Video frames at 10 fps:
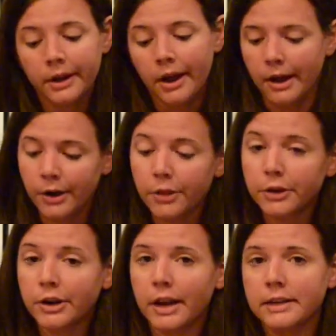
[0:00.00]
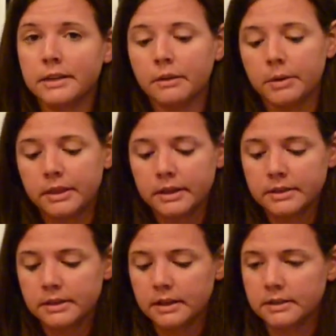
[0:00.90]
Another good idea with
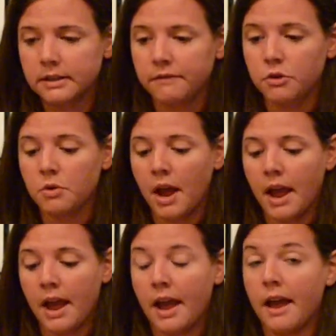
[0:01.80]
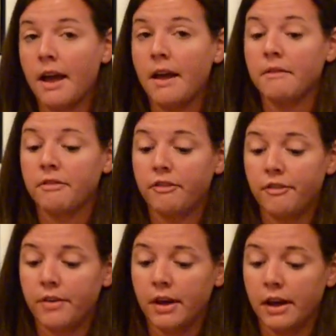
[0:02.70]
this is if you have
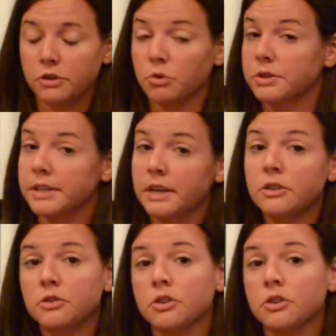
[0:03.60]
tortillas, you